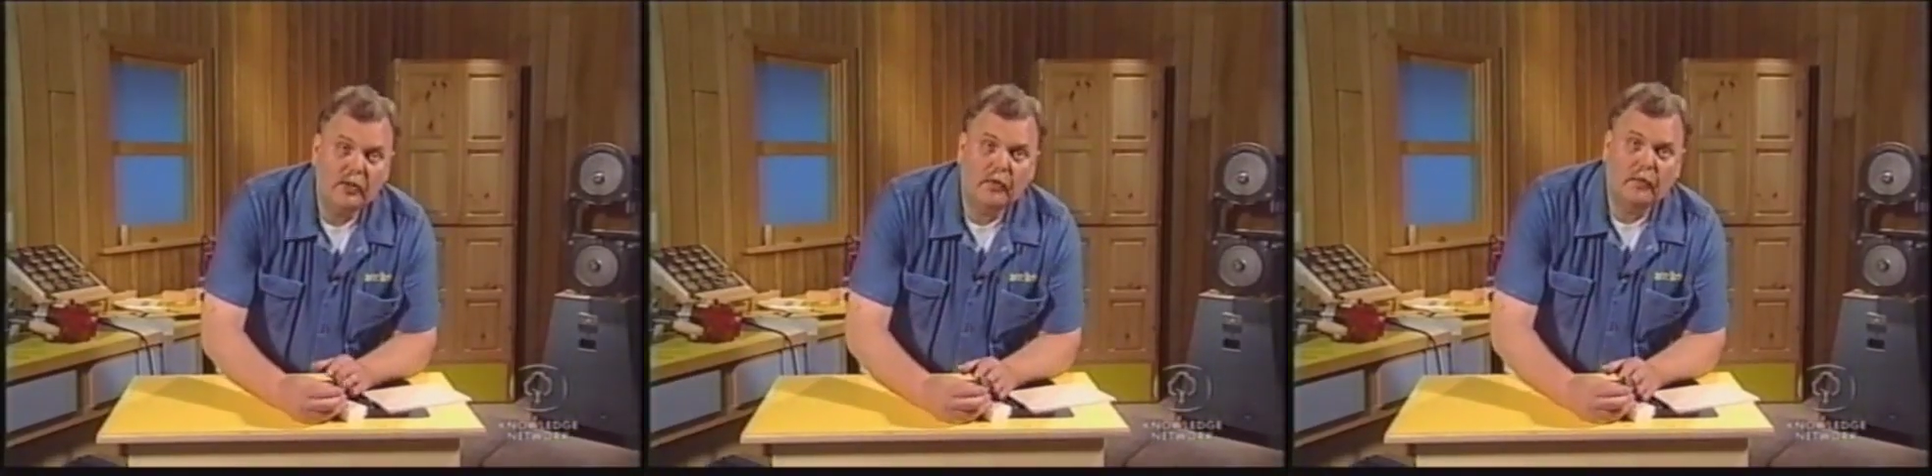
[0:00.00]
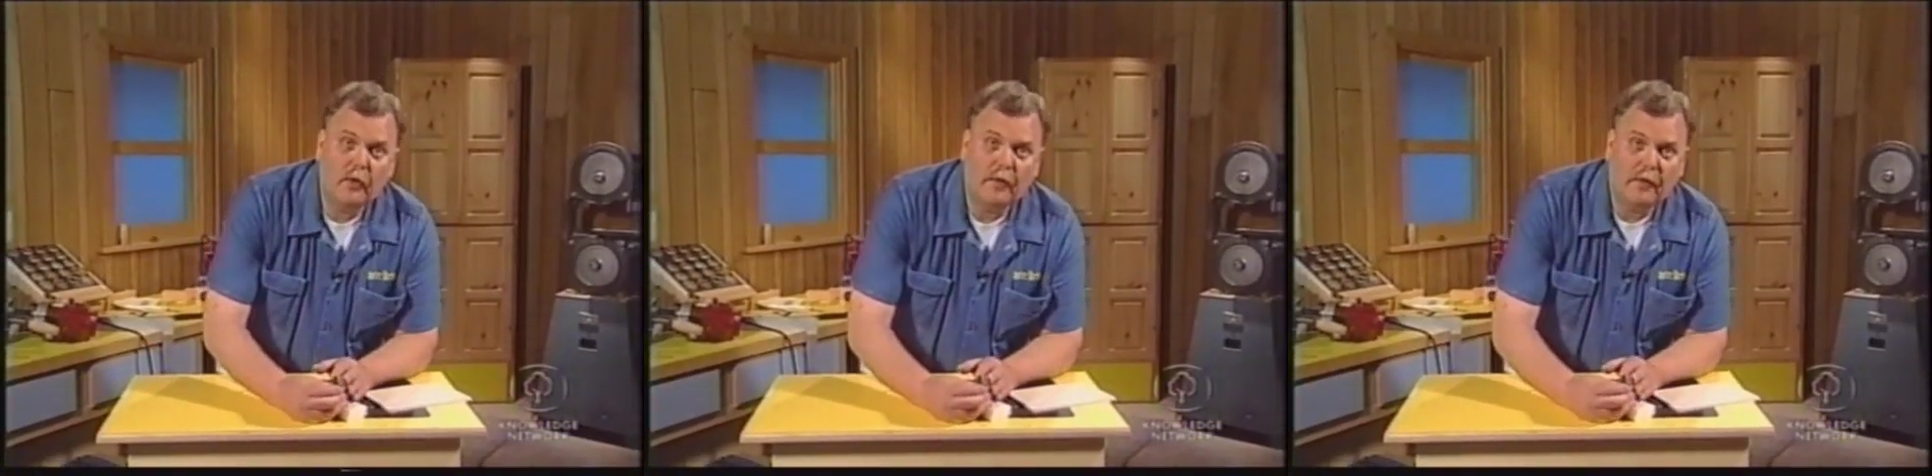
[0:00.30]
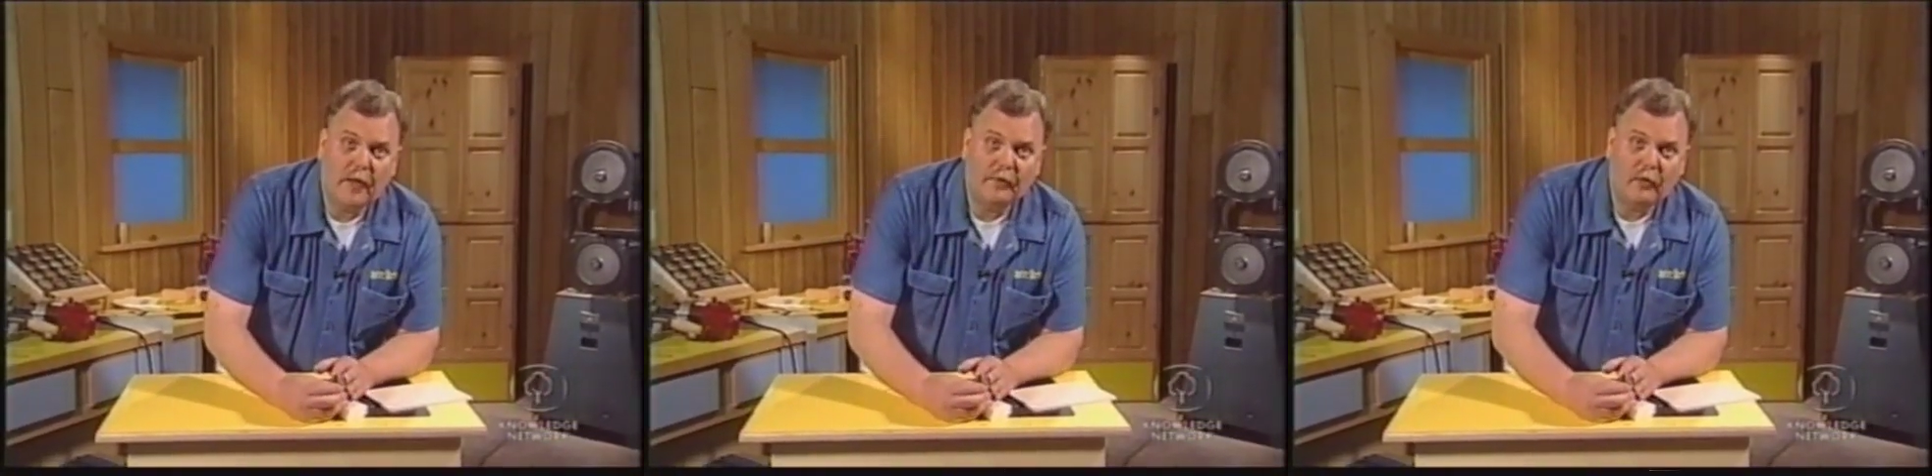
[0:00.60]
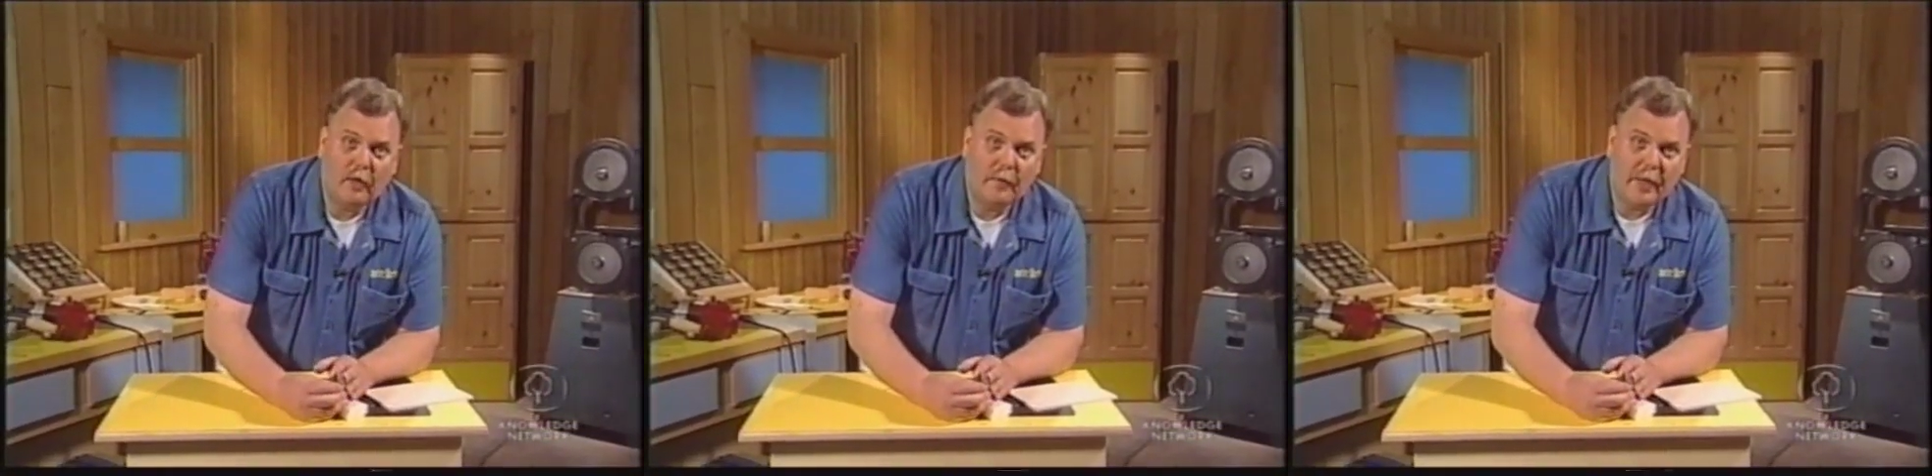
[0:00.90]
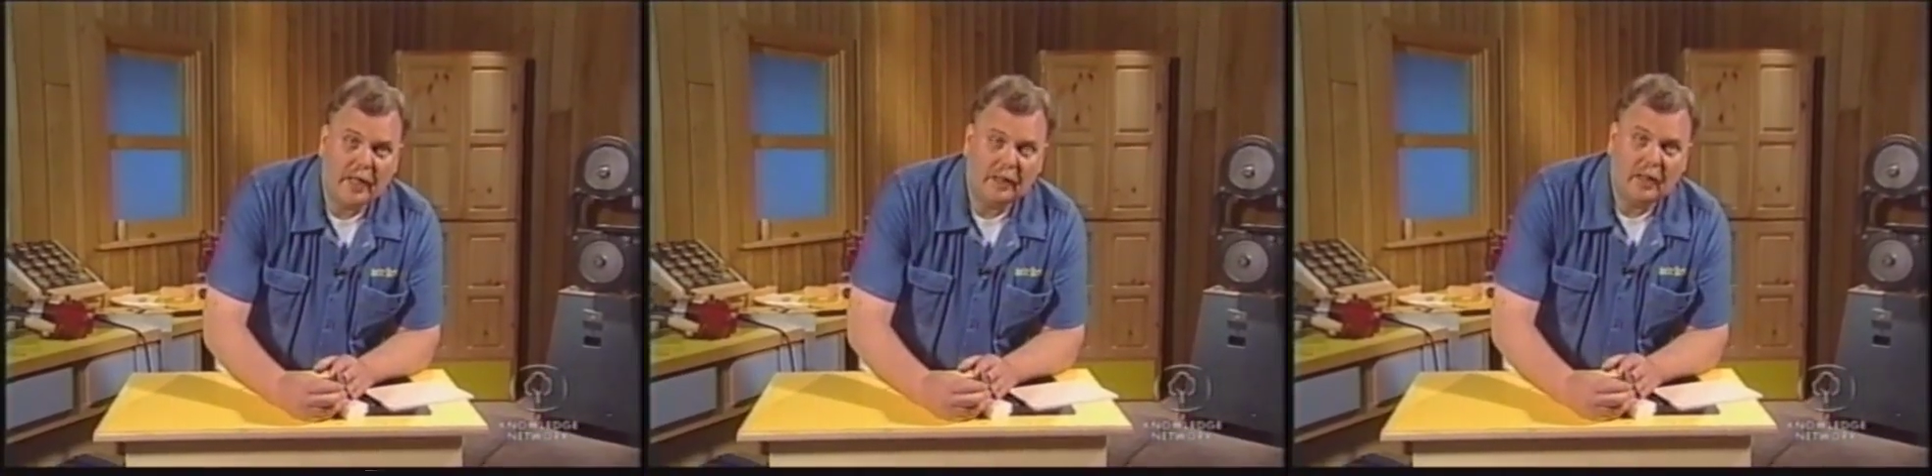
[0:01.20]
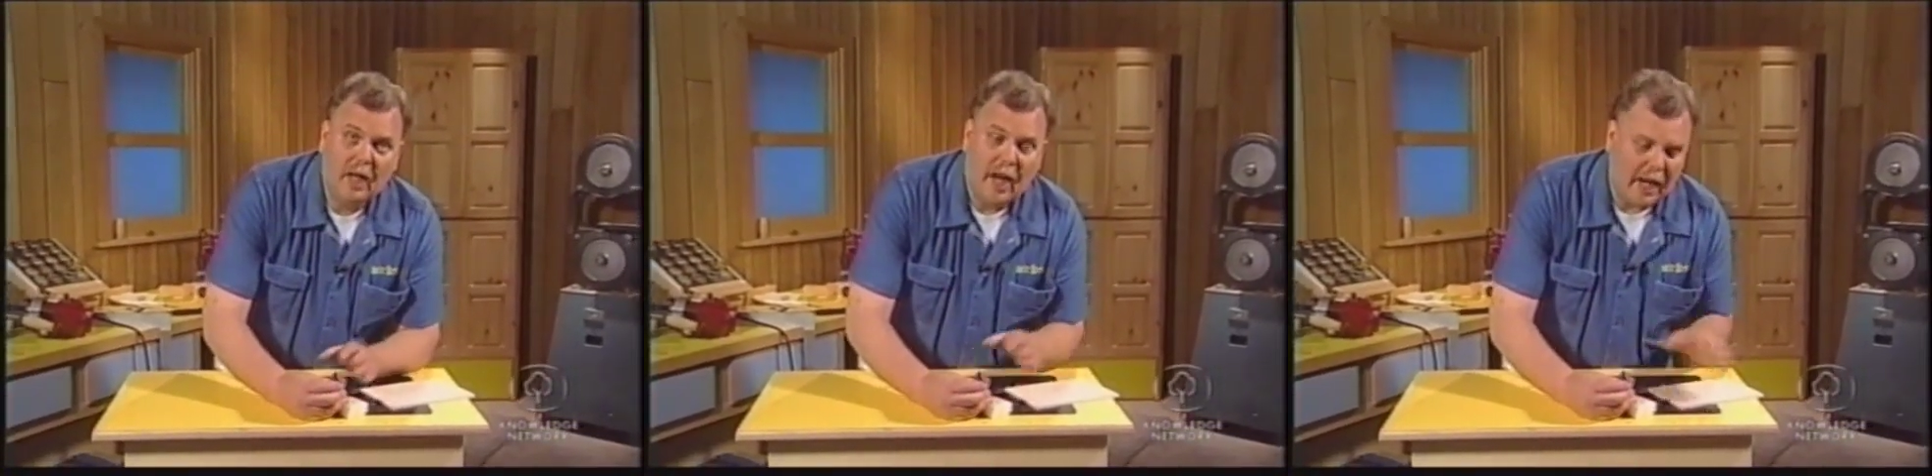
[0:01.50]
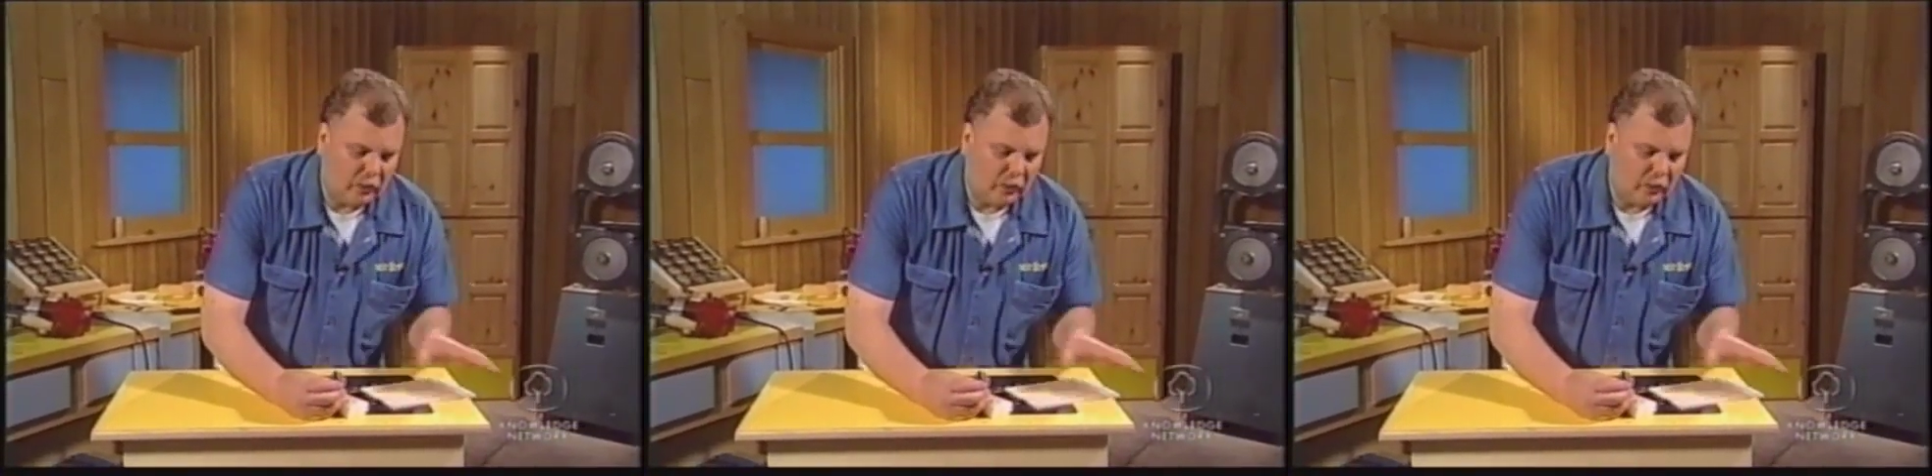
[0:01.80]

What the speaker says: a 45-degree bit and